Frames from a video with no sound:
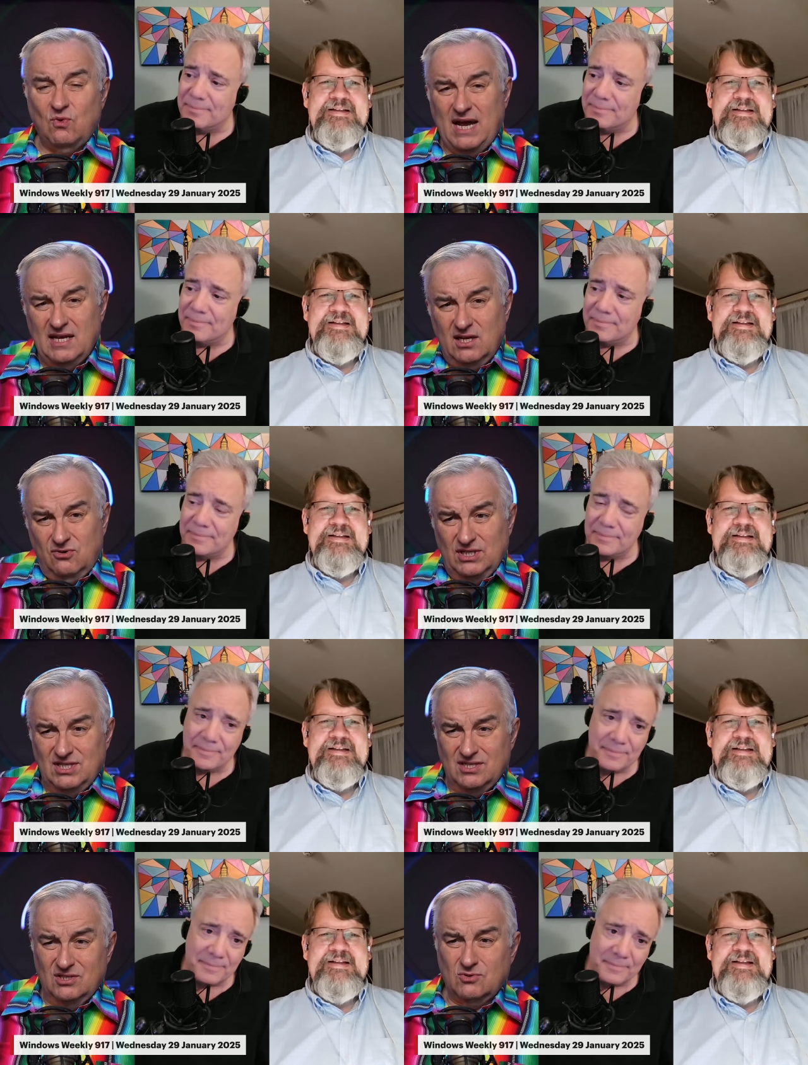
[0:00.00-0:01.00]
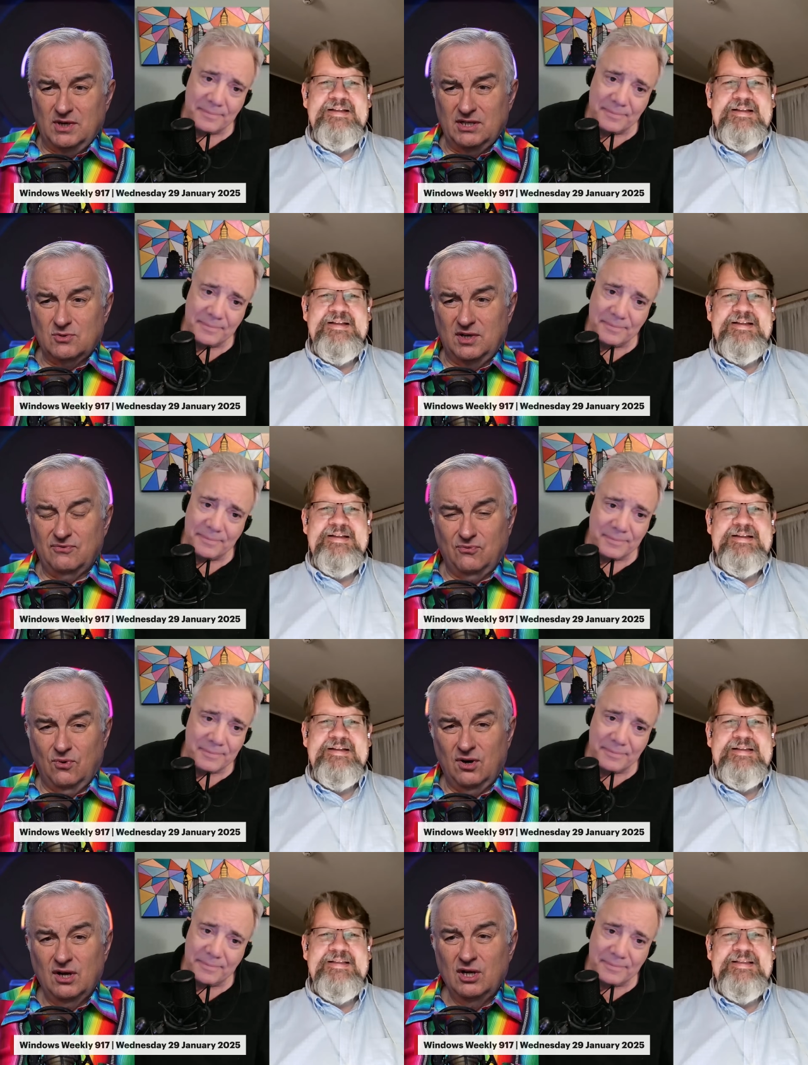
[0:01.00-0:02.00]
Speaker 1: rate increases in
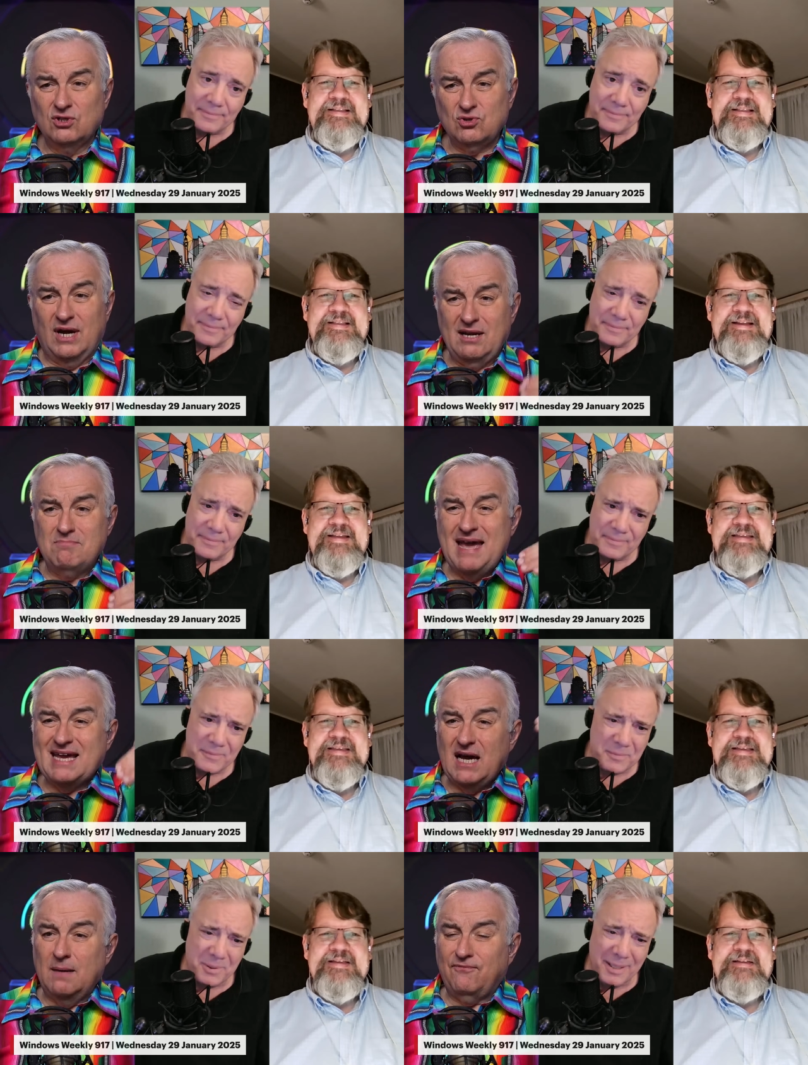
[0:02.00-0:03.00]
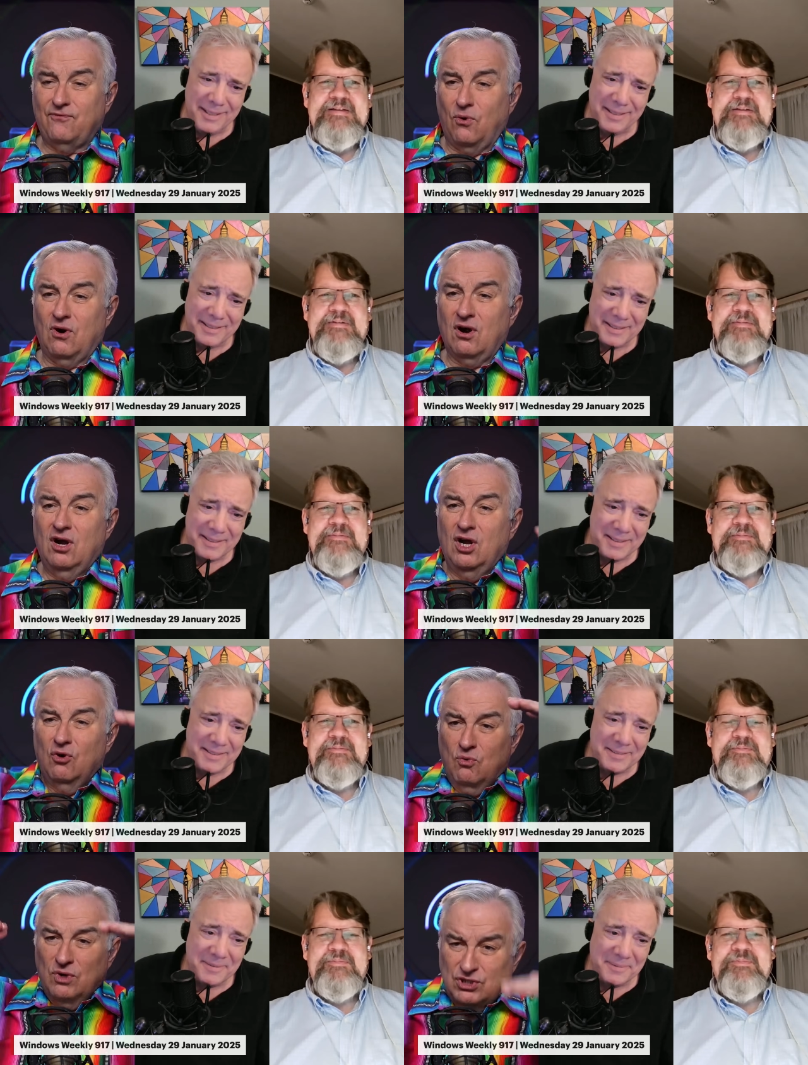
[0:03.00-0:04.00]
2024, trying to make up what? for
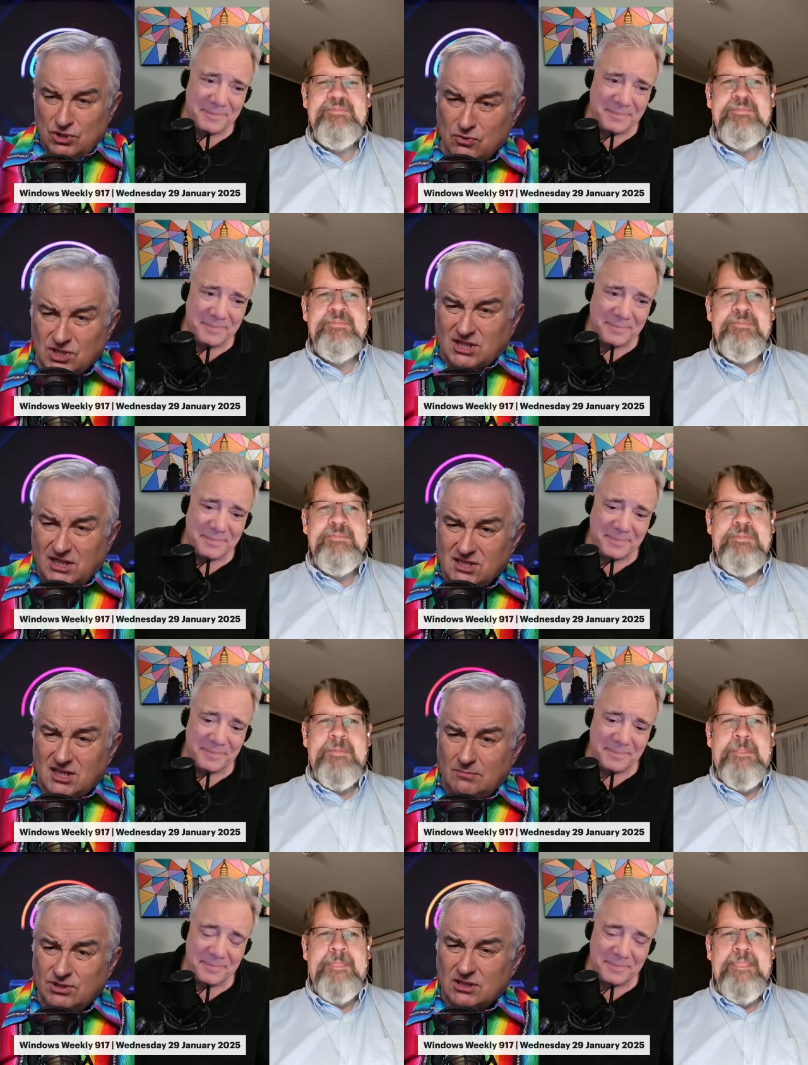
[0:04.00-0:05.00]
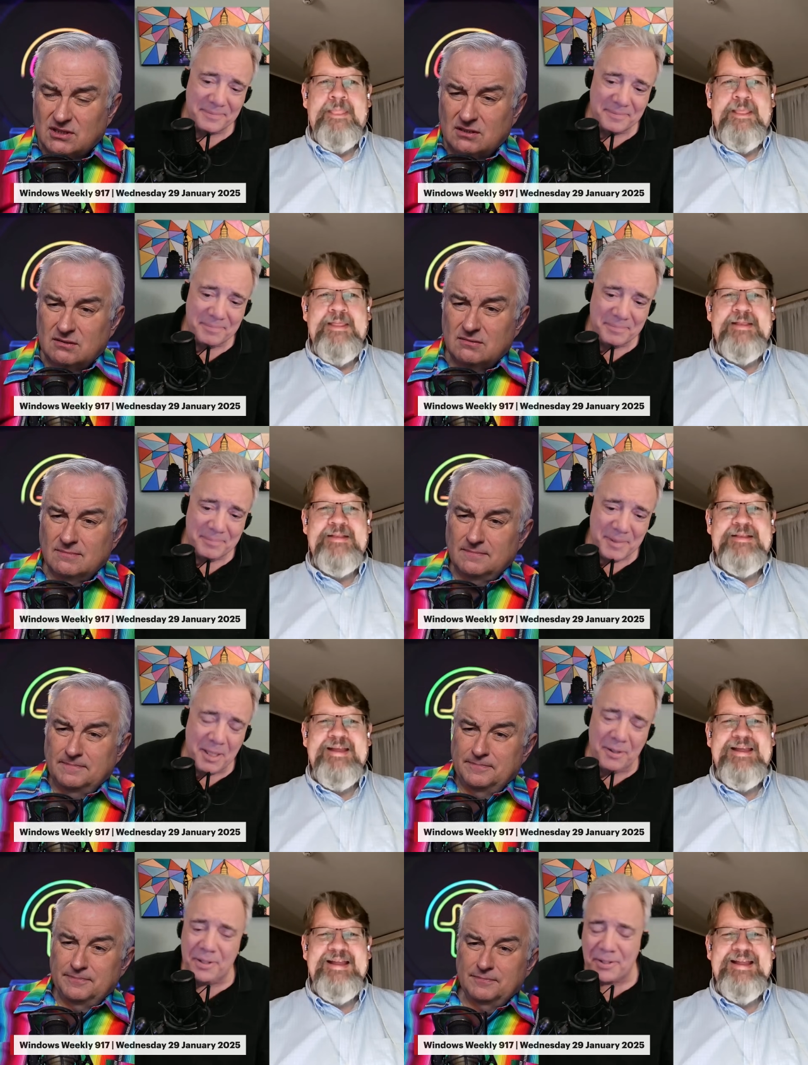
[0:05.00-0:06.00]
reduced consumption.
Speaker 2: You
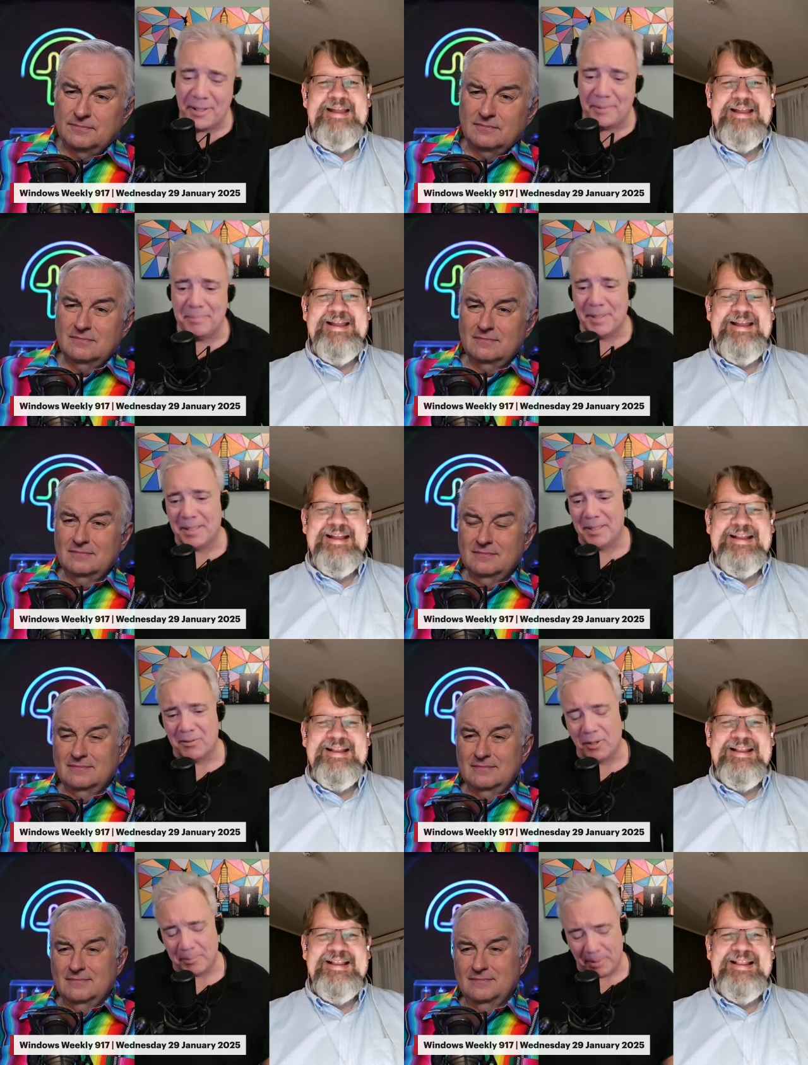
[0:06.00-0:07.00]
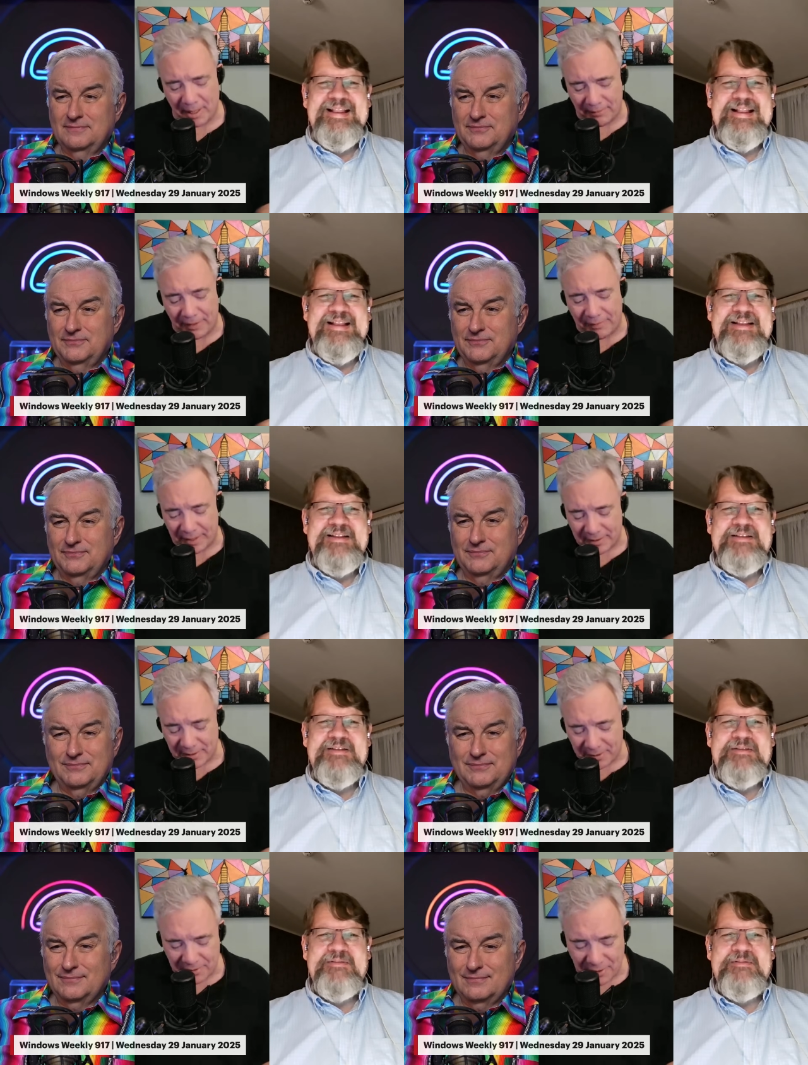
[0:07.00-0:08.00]
know, there's um, a growing body of evidence
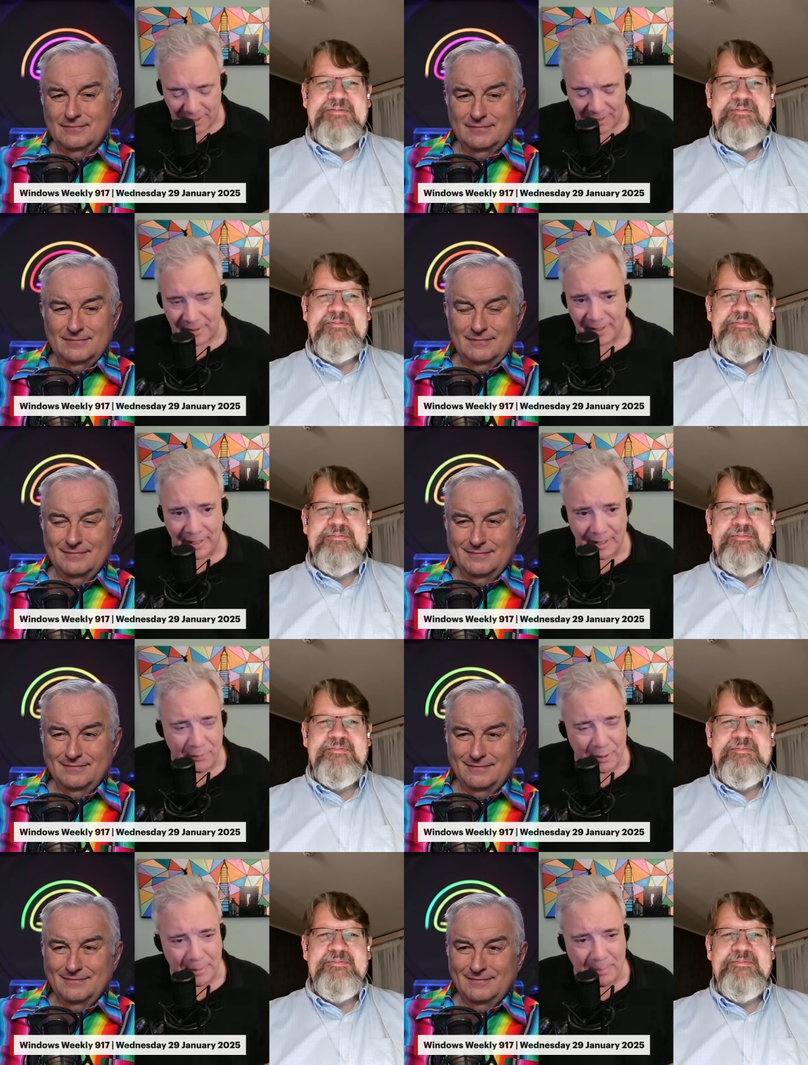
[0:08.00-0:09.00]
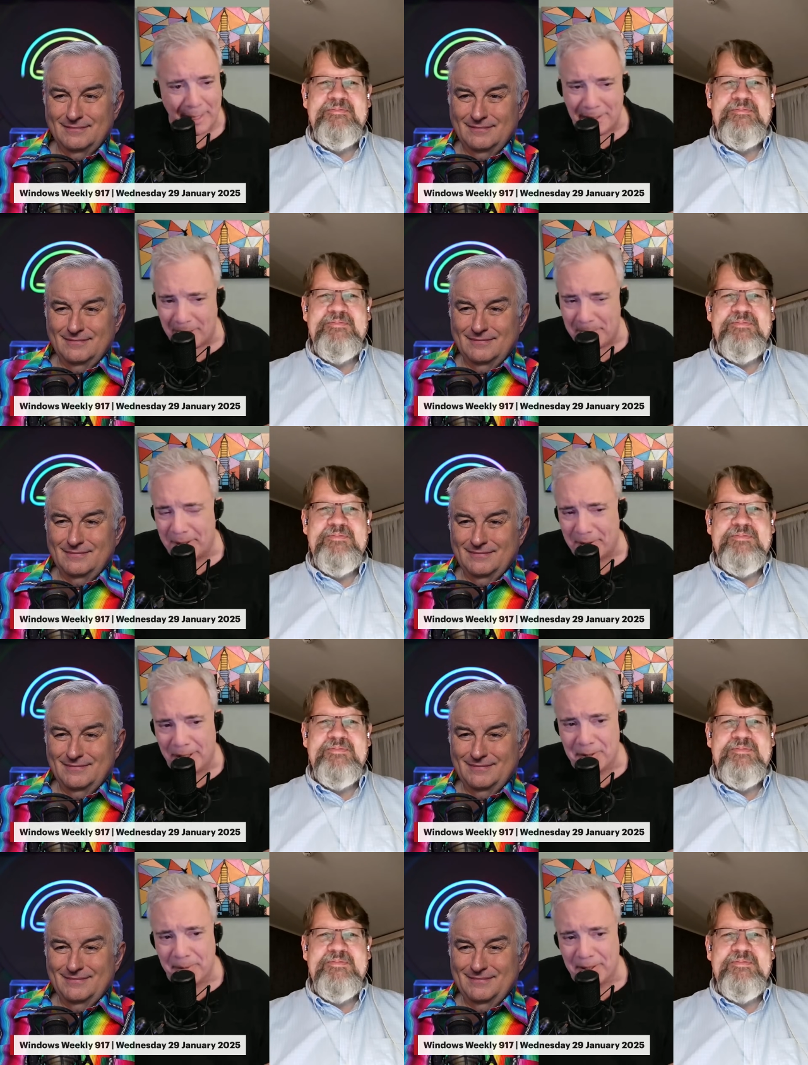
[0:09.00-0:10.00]
to suggest that California might not be the
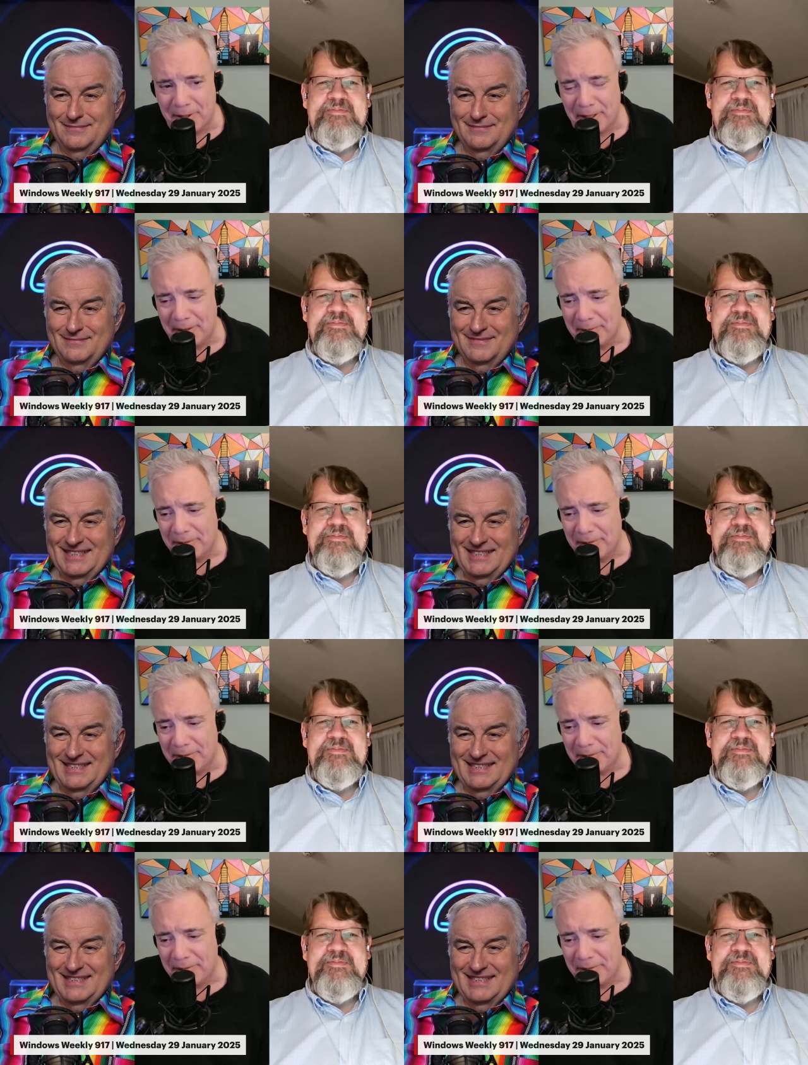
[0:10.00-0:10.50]
greatest place to live.